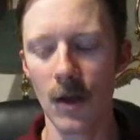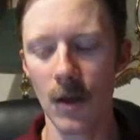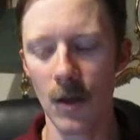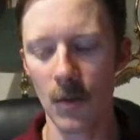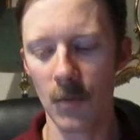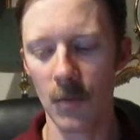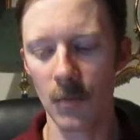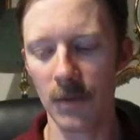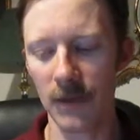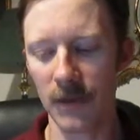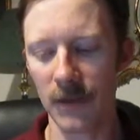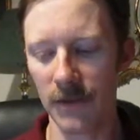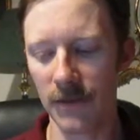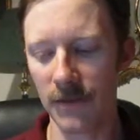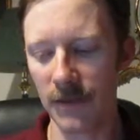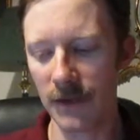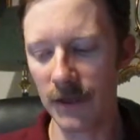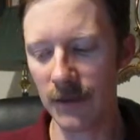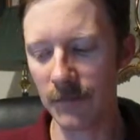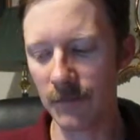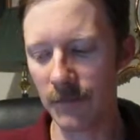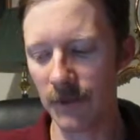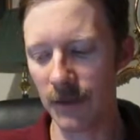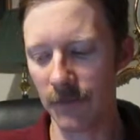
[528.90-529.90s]
But
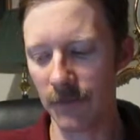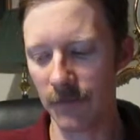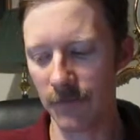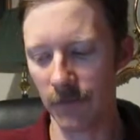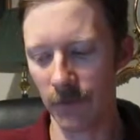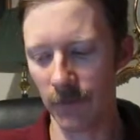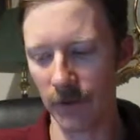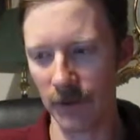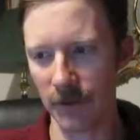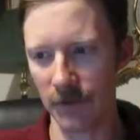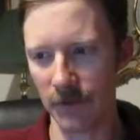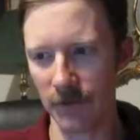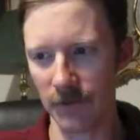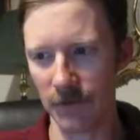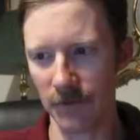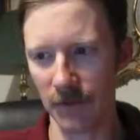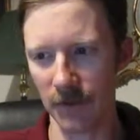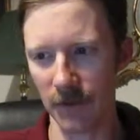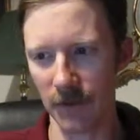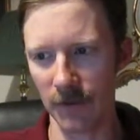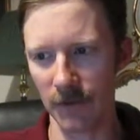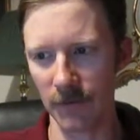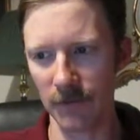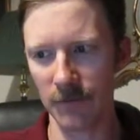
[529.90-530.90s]
then my friend
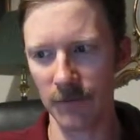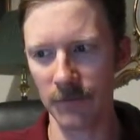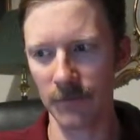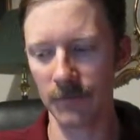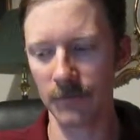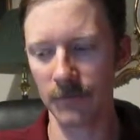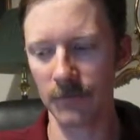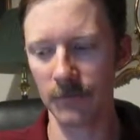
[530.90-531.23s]
says,